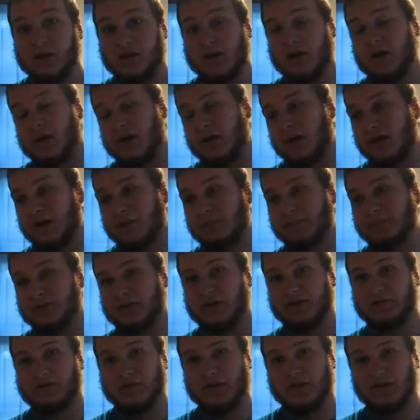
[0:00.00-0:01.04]

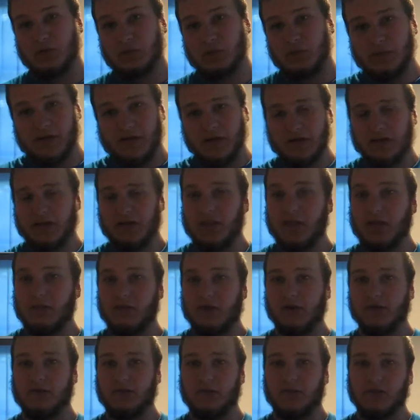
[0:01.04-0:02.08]
If I do buy the game,
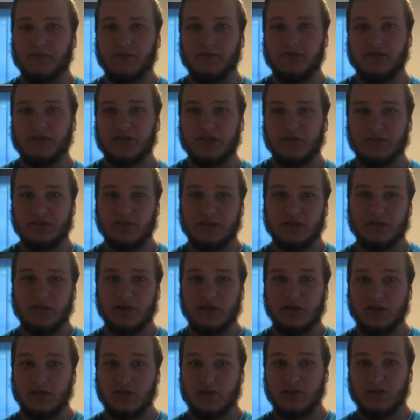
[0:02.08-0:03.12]
I'd love to see what they
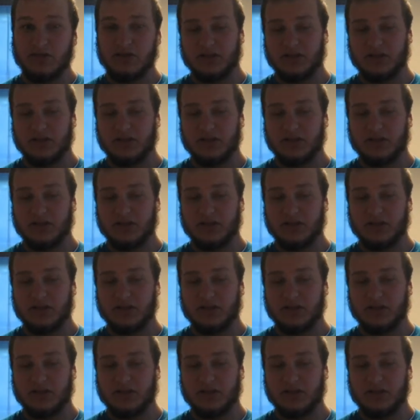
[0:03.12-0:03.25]
do,